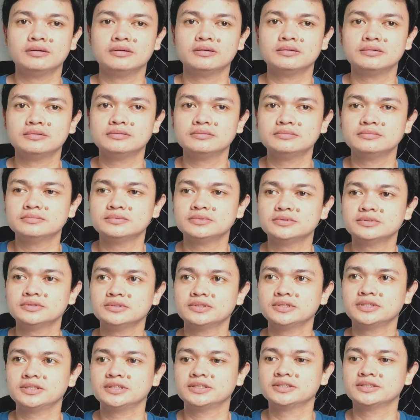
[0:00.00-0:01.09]
Oh boy,
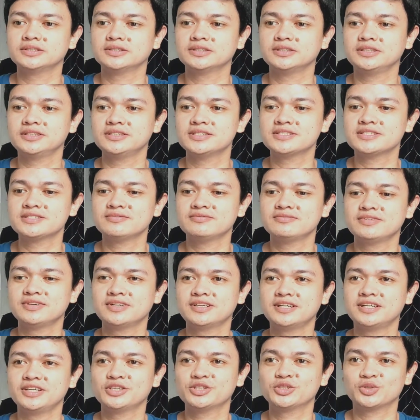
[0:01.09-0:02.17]
it's
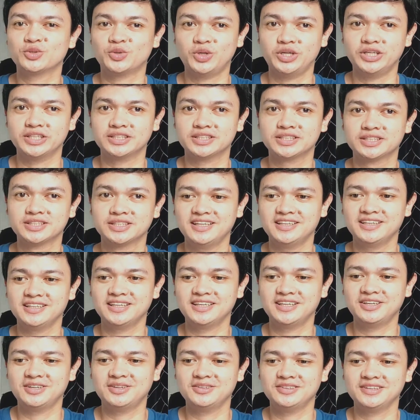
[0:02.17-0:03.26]
very short. It
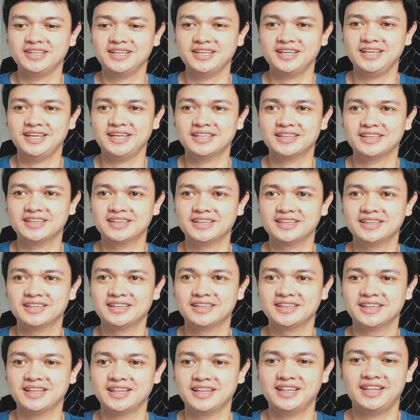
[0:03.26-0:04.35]
can only get
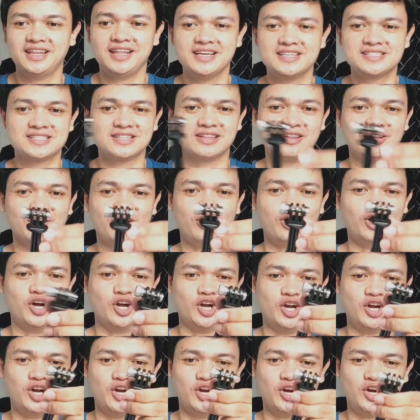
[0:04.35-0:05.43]
this
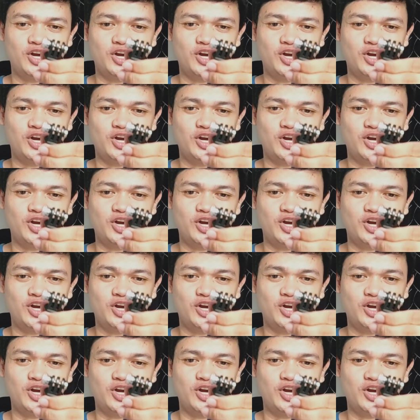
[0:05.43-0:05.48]
long.